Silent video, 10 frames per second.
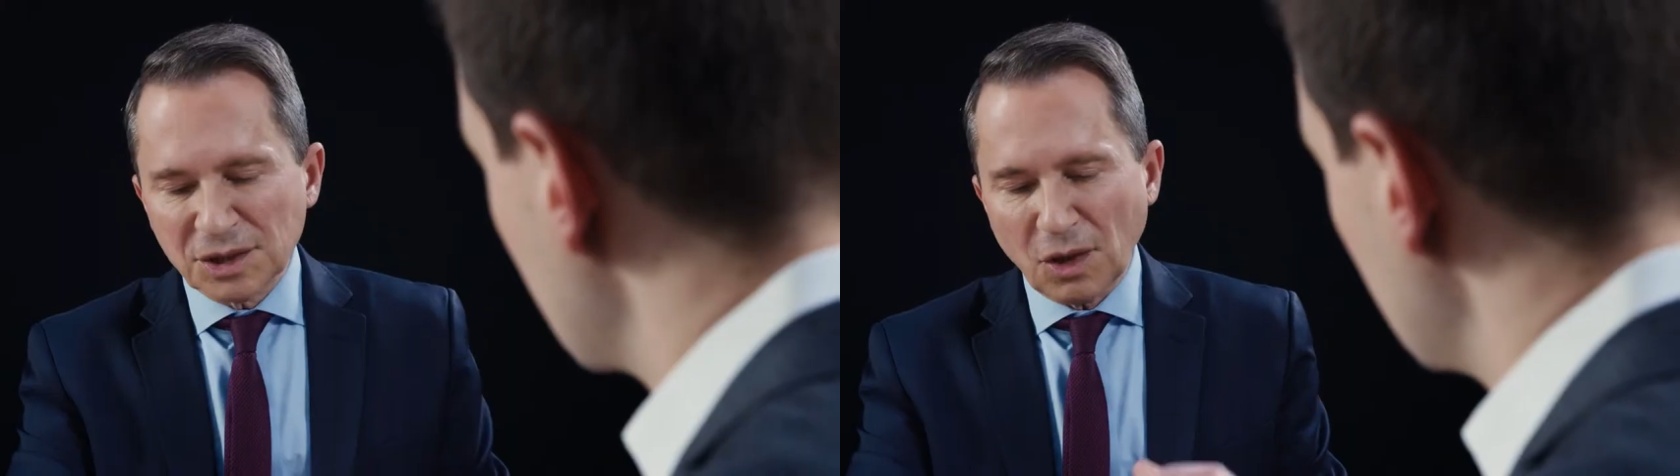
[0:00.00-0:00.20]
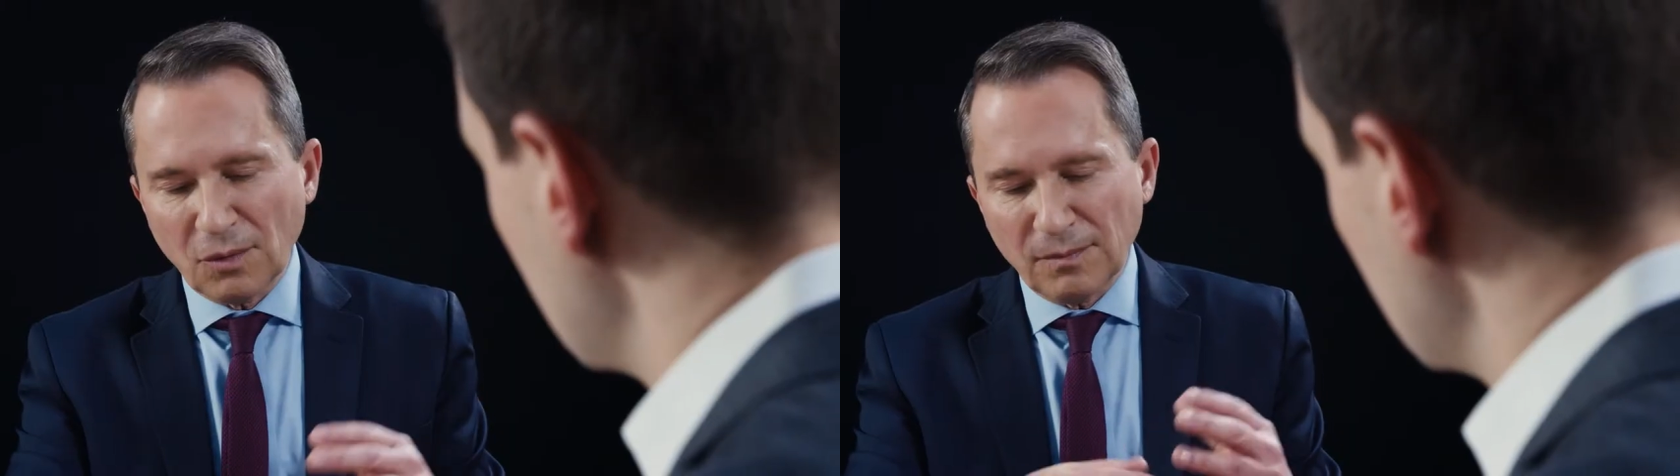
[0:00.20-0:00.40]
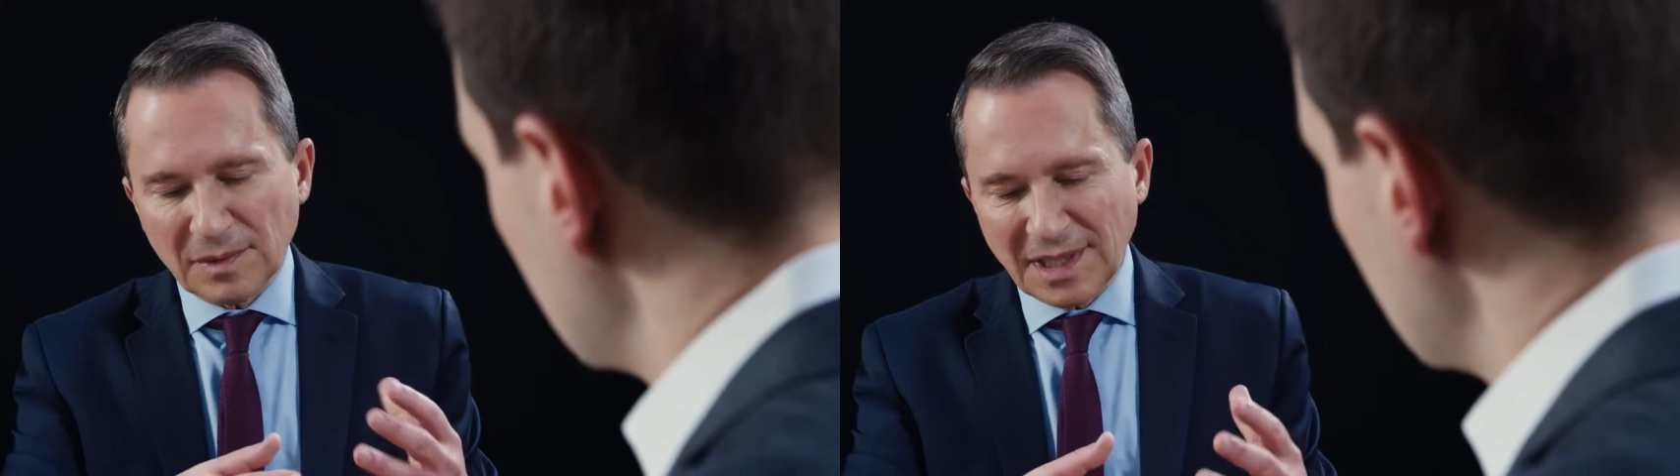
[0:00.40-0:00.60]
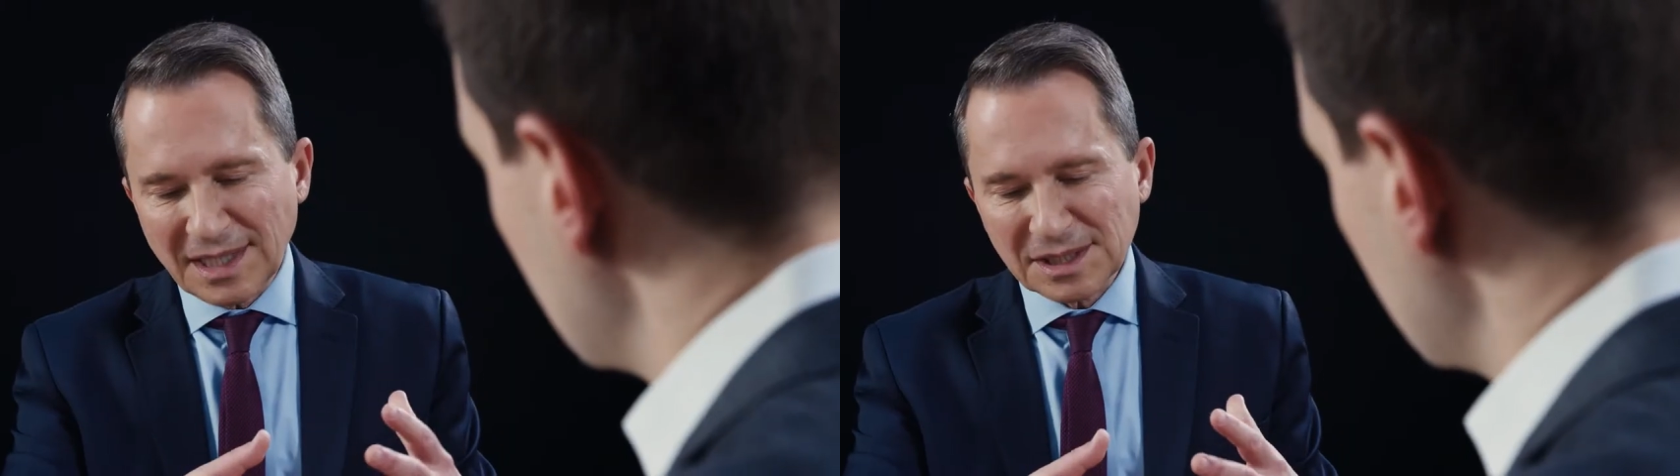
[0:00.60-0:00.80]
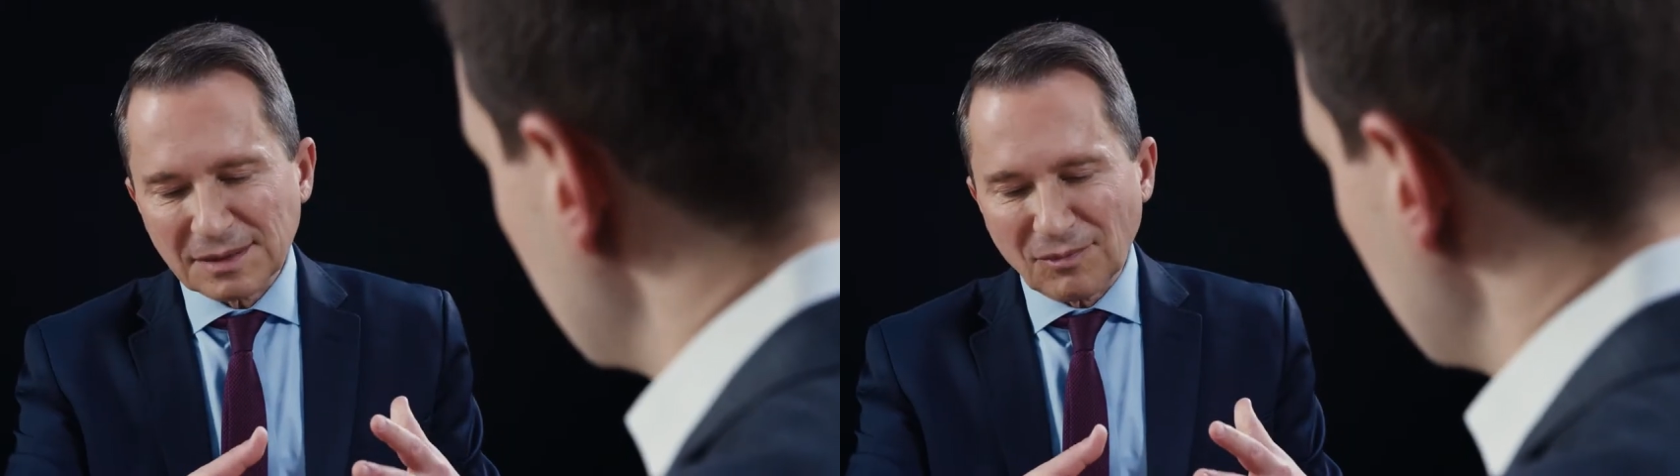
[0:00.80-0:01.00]
So
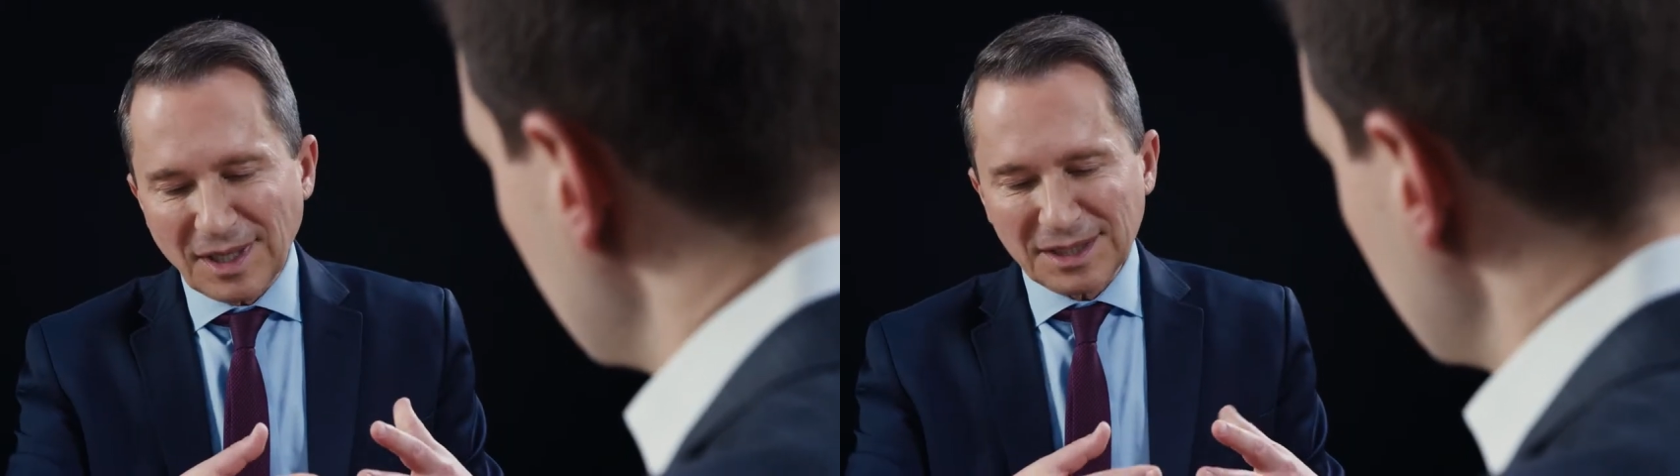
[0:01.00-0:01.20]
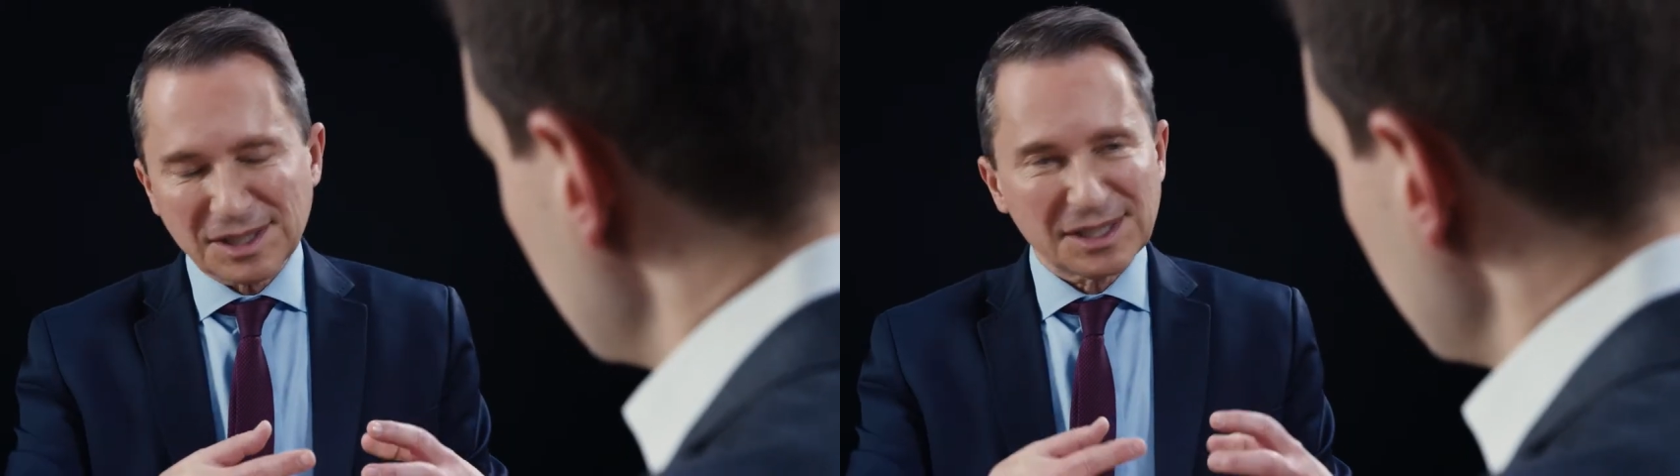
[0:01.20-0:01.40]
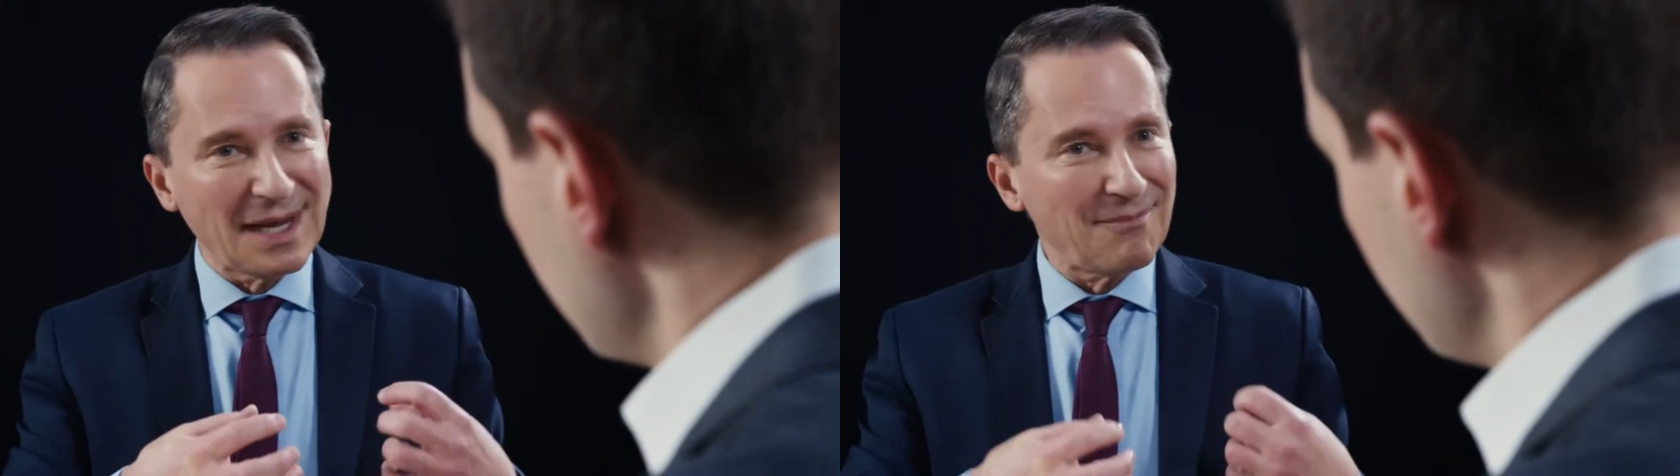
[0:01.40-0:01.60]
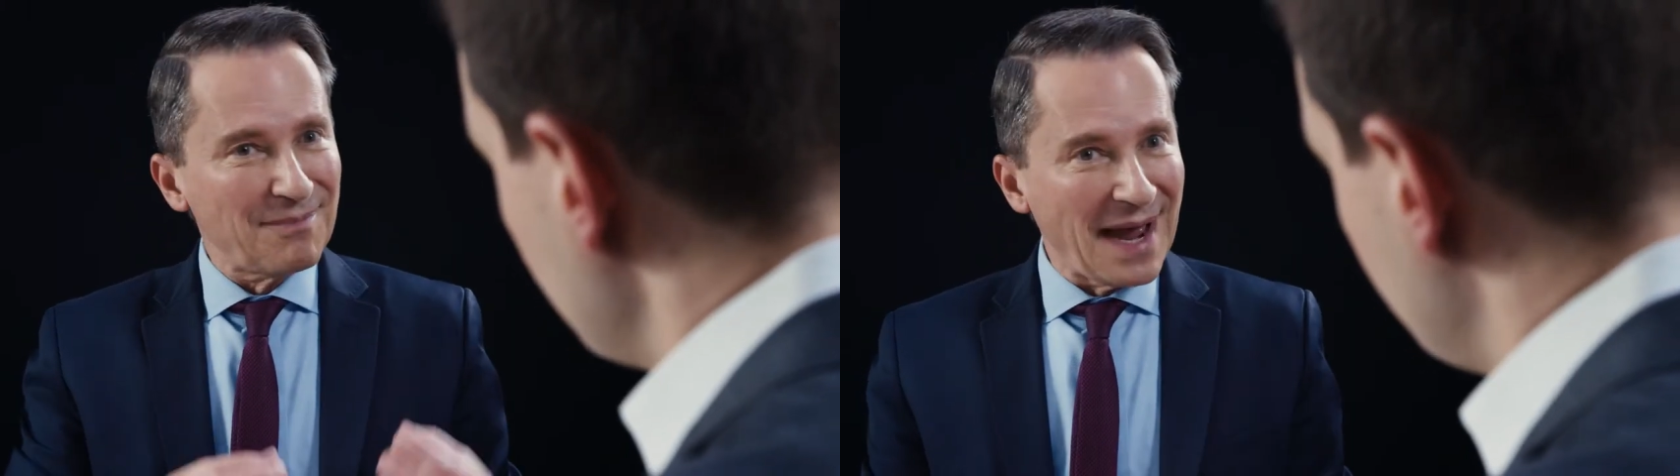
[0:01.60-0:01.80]
let's let's step